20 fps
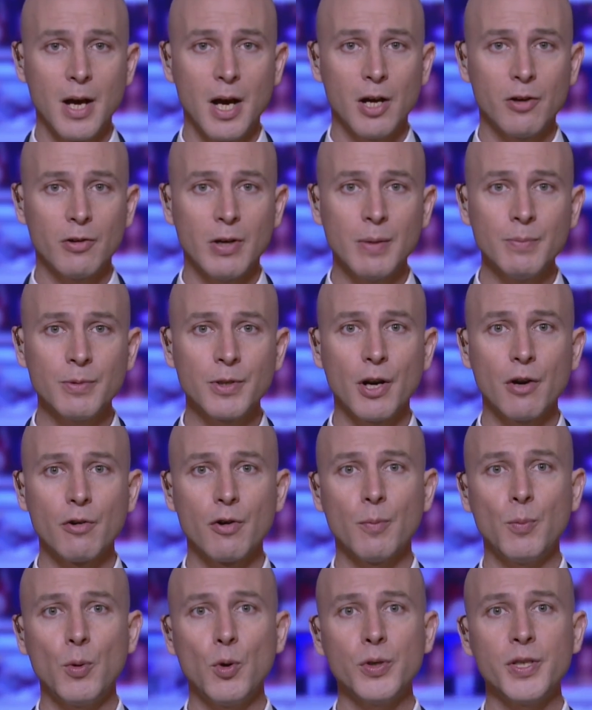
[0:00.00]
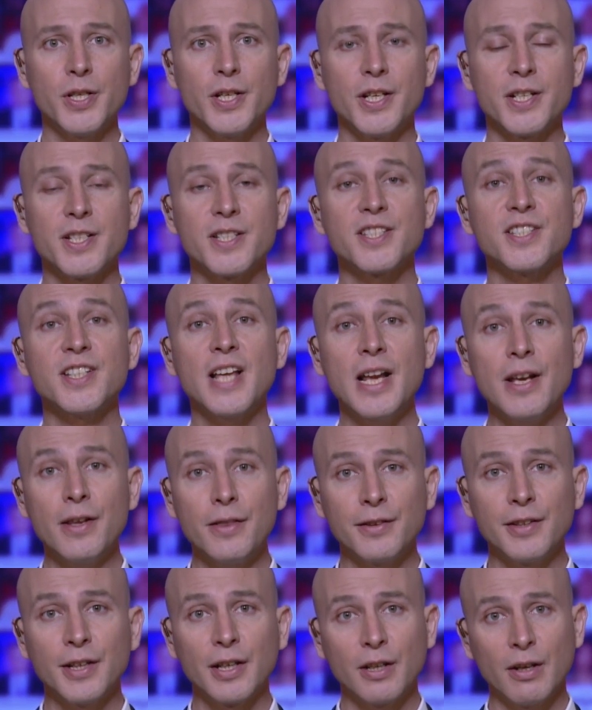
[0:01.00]
Aramco reported its
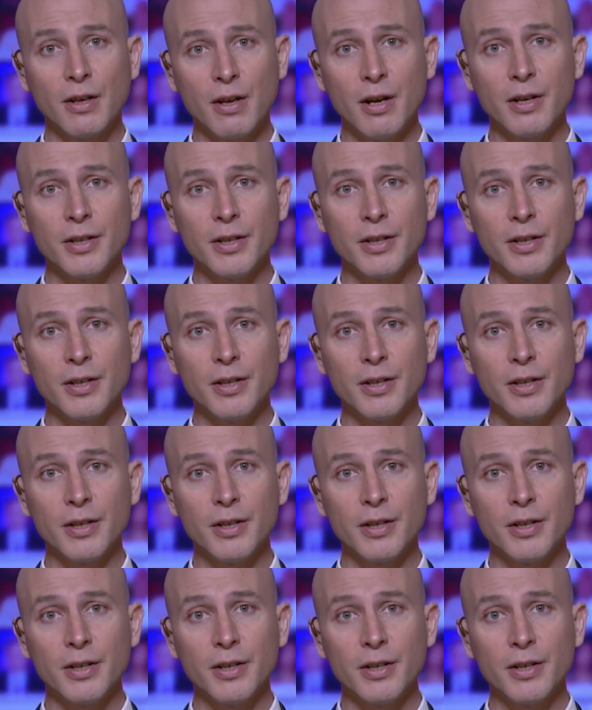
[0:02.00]
10th decline